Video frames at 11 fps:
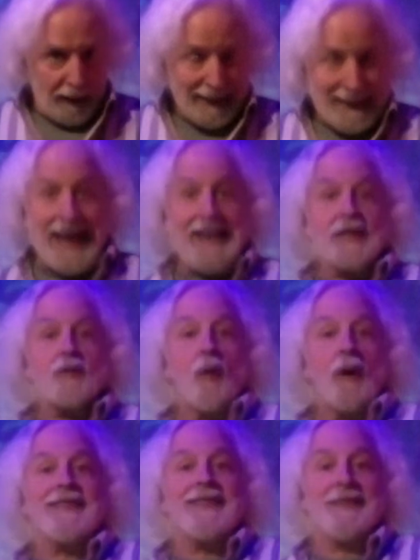In case
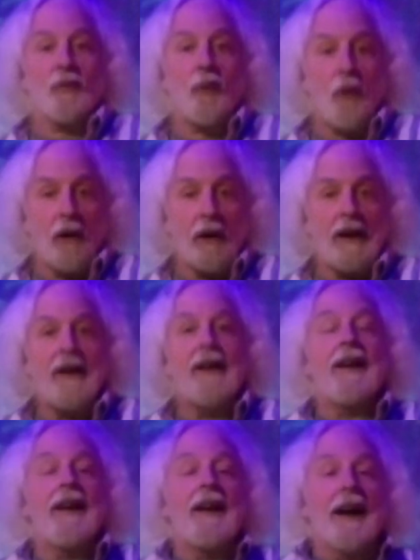one didn't work,
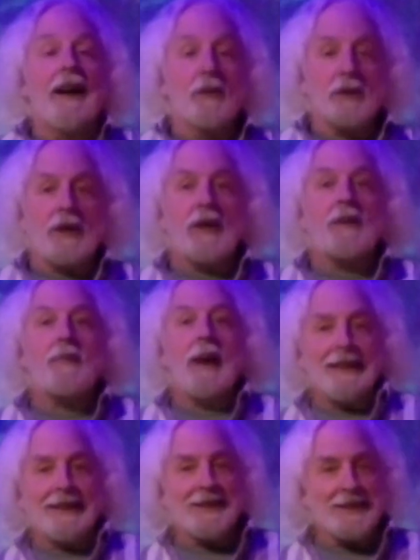it was a good bet
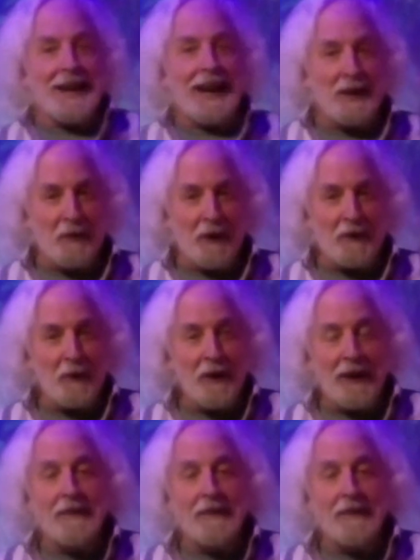that the second one would.